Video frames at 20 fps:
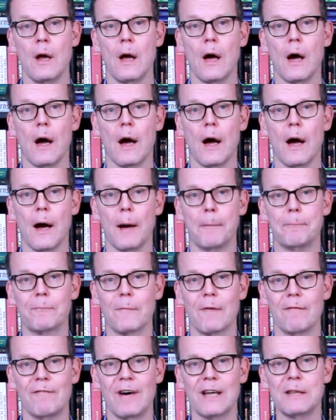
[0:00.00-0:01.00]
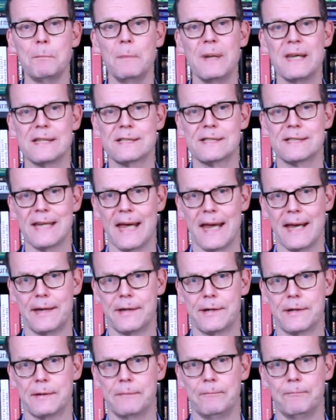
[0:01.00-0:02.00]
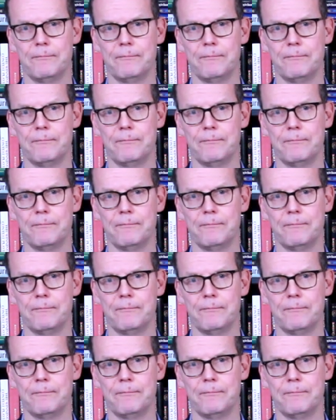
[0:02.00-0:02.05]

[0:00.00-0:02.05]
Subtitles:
That being said,